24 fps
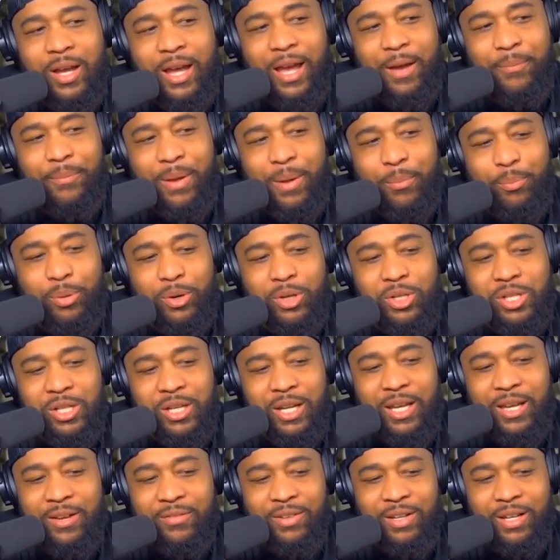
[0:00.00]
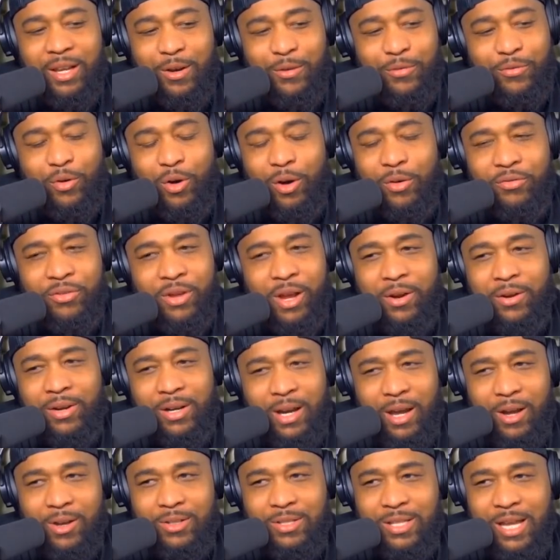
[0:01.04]
had been pushing the envelope for a very
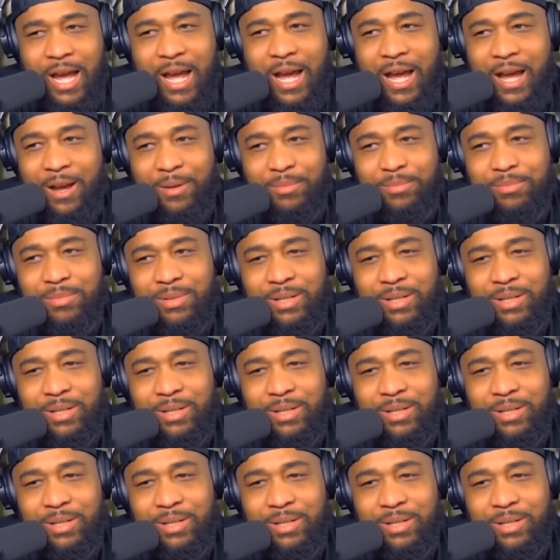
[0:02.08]
long time.